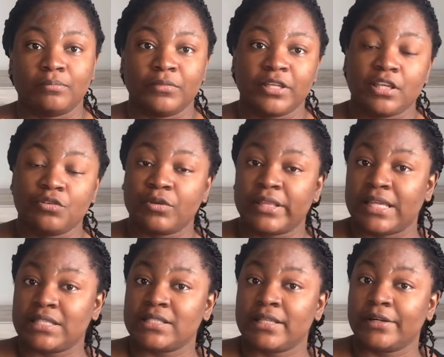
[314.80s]

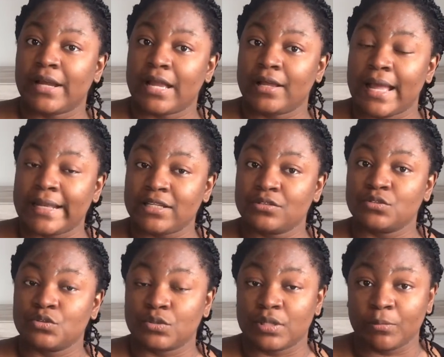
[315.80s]
ingredients they're adding
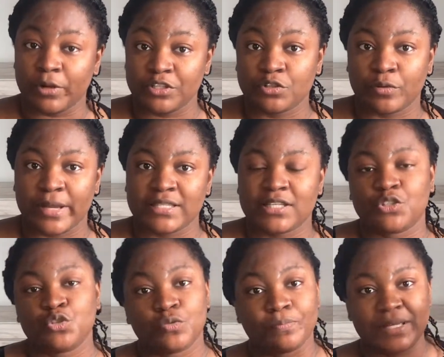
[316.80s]
to the moisturizer
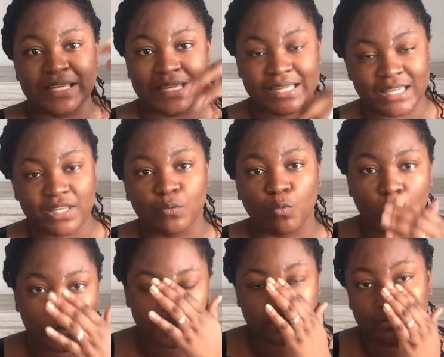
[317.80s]
should be in
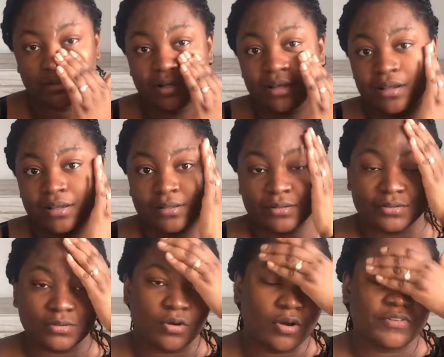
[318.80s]
water.
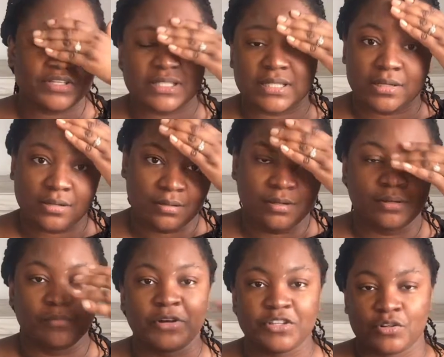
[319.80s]
So obviously
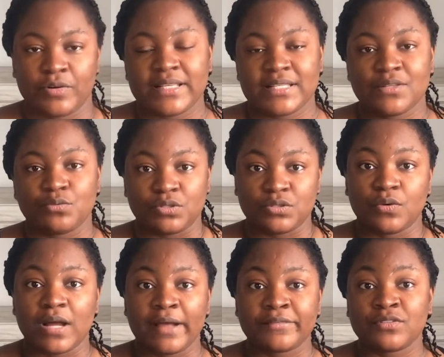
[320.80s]
moisturizers will still
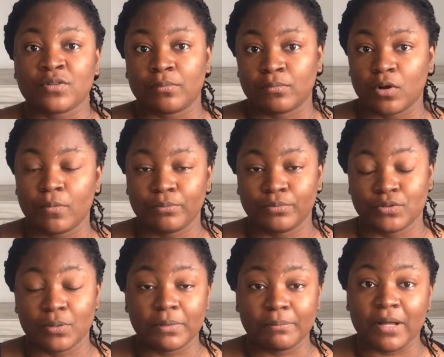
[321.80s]
have some
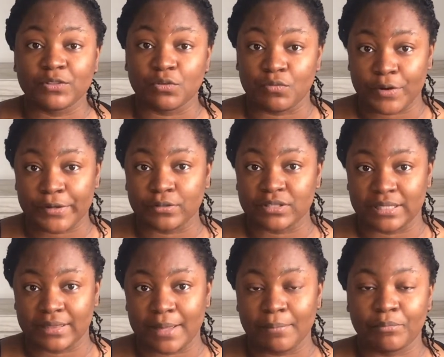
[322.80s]
amount of oils in
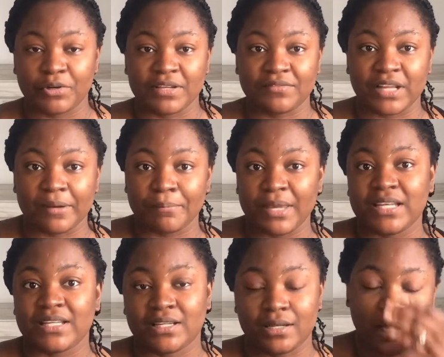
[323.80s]
them, but if they're made
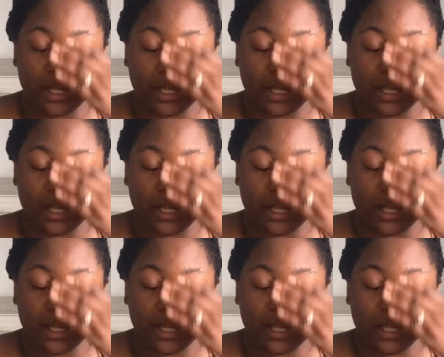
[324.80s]
in